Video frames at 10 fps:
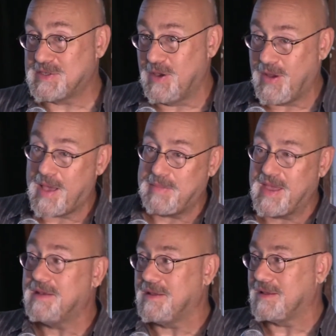So happy
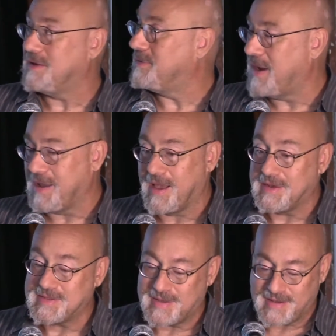ending, Ryan got
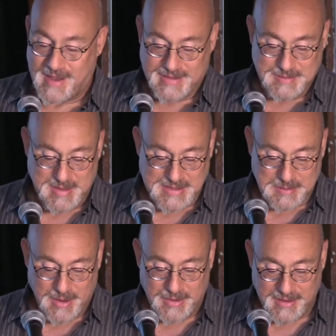his, got his
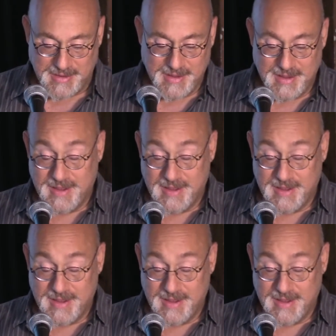pizza party.